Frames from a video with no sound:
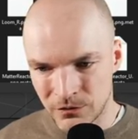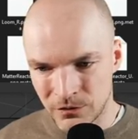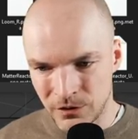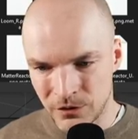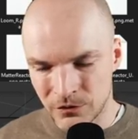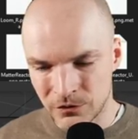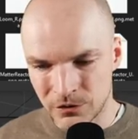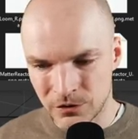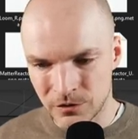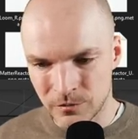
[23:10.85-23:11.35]

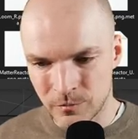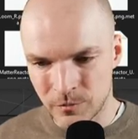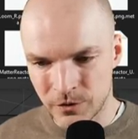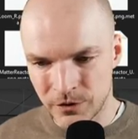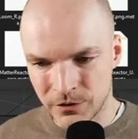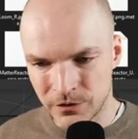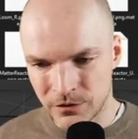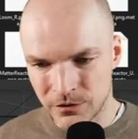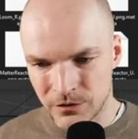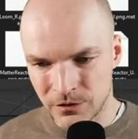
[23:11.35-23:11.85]
I could just
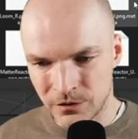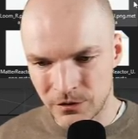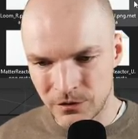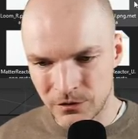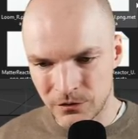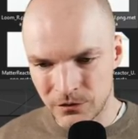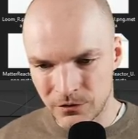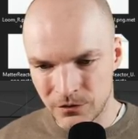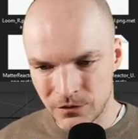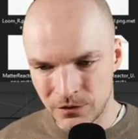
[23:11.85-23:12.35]
bring this thing
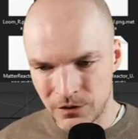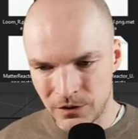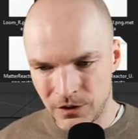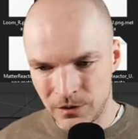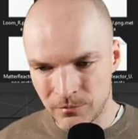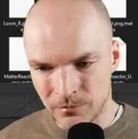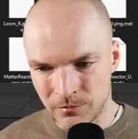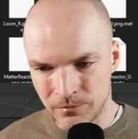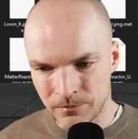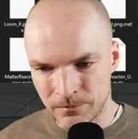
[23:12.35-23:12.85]
into the
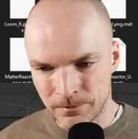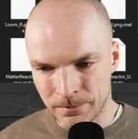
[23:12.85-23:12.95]
game.